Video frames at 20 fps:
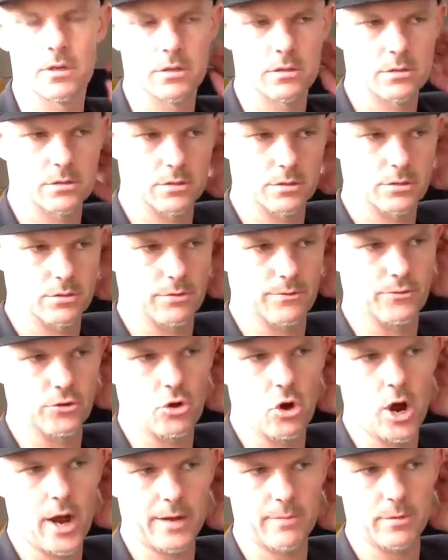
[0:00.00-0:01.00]
to sort of
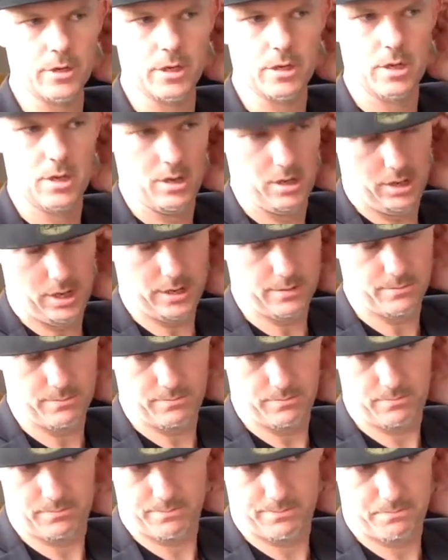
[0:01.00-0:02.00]
guide me.
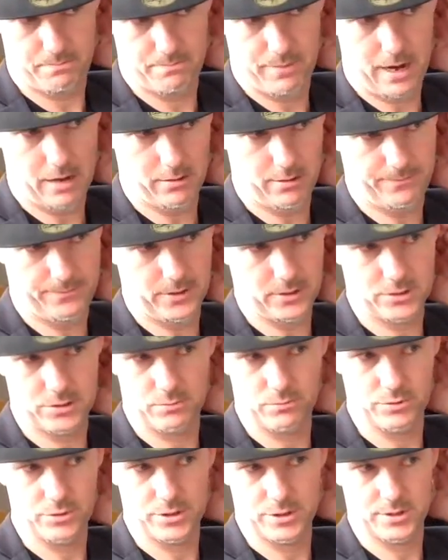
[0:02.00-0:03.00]
And
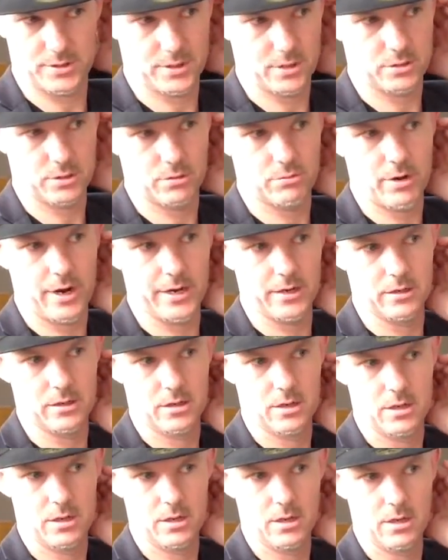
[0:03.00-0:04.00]
parafunction was just such a great
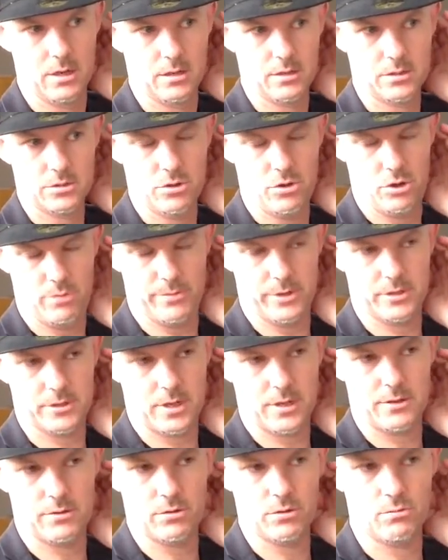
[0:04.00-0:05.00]
term because
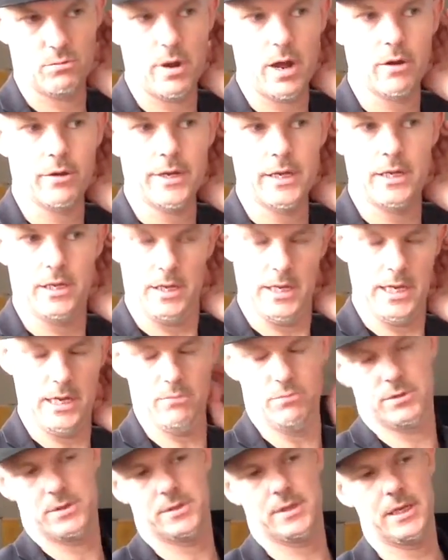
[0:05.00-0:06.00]
I thought, wow, he
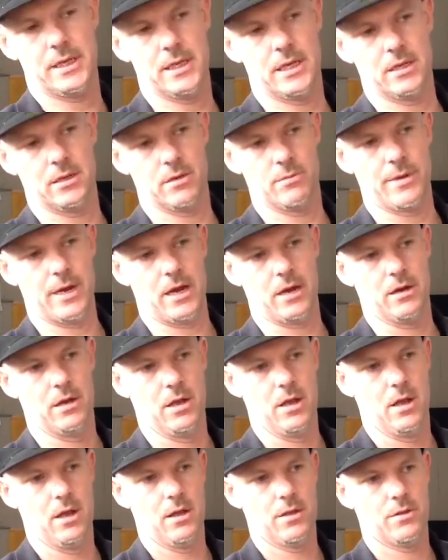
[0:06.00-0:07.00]
was thinking
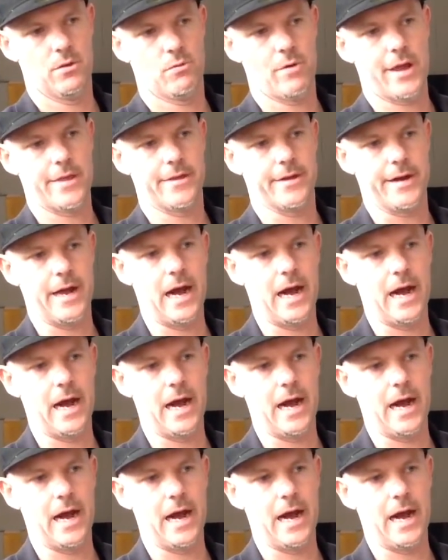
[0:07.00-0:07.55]
about the way that